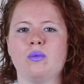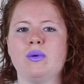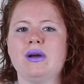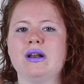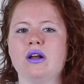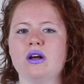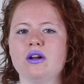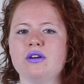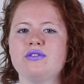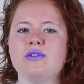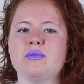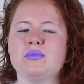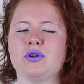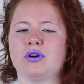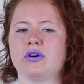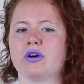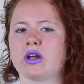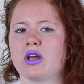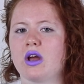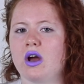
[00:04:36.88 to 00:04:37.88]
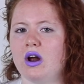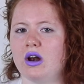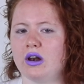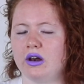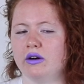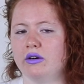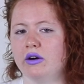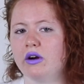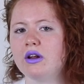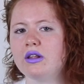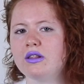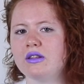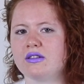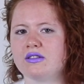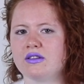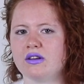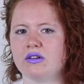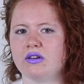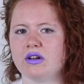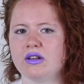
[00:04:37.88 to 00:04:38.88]
We learn from Iorek earlier on in the
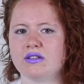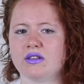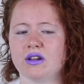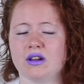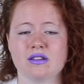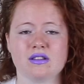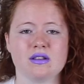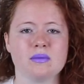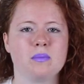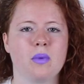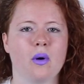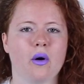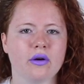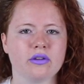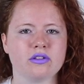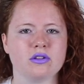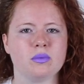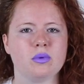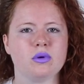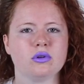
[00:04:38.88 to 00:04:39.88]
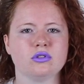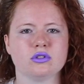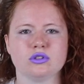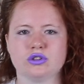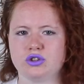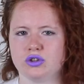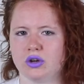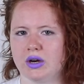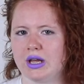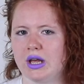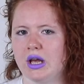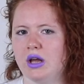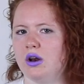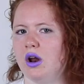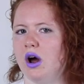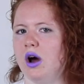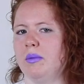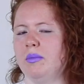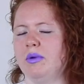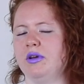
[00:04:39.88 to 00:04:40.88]
series that it's impossible to trick an
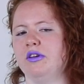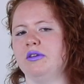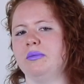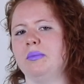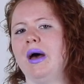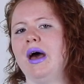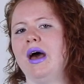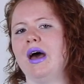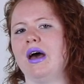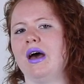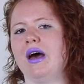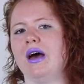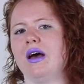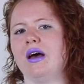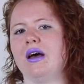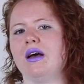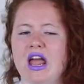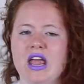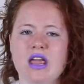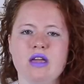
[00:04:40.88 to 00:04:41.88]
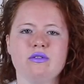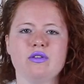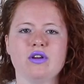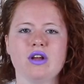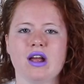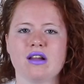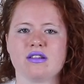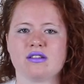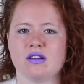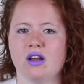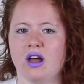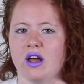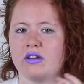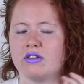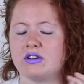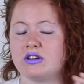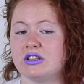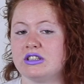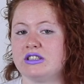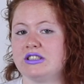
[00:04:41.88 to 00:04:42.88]
armored bear. He even gets
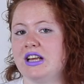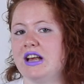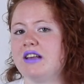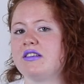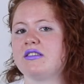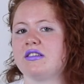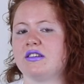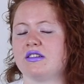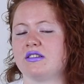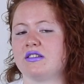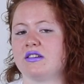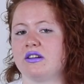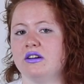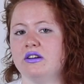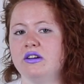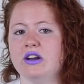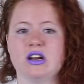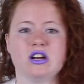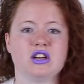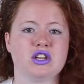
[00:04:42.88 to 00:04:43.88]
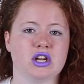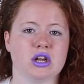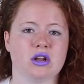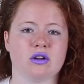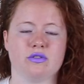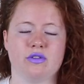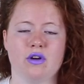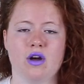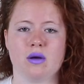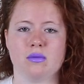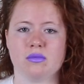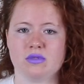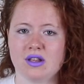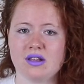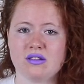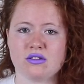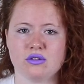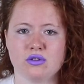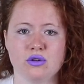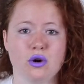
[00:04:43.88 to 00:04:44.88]
Lyra to test this theory and she confirms
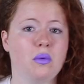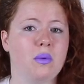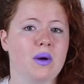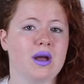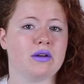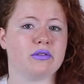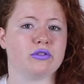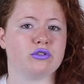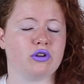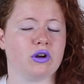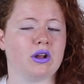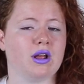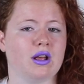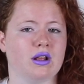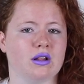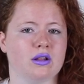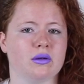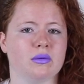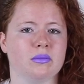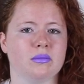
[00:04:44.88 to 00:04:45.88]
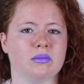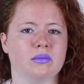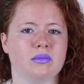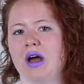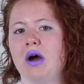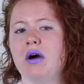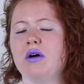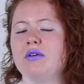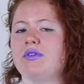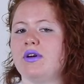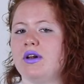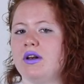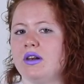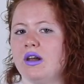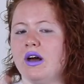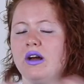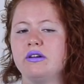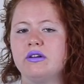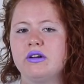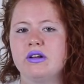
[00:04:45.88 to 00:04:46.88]
there's no way of tricking them. However,
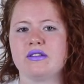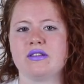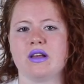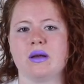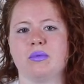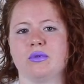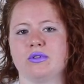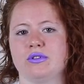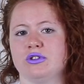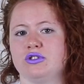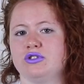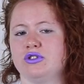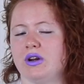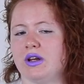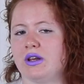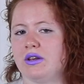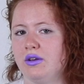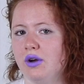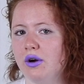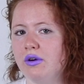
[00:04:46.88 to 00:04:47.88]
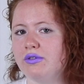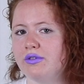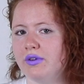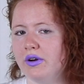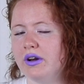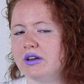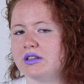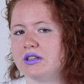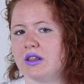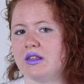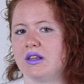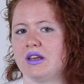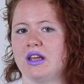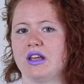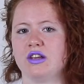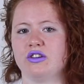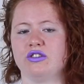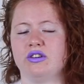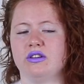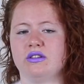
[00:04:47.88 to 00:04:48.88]
Lyra is able to trick Iofur into
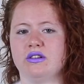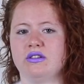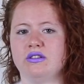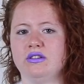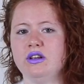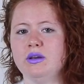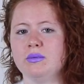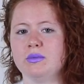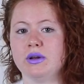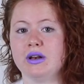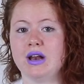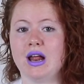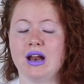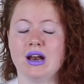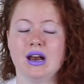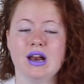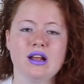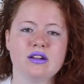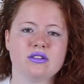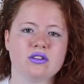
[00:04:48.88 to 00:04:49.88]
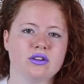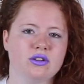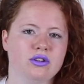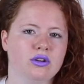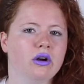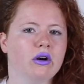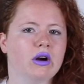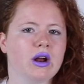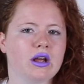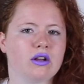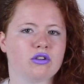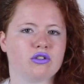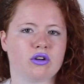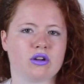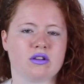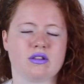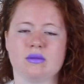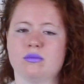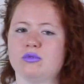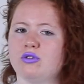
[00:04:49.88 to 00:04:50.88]
thinking she's a demon, and later Iorek
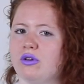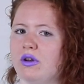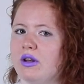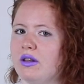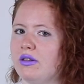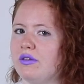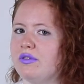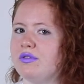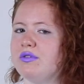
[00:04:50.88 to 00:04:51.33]
tricks him during the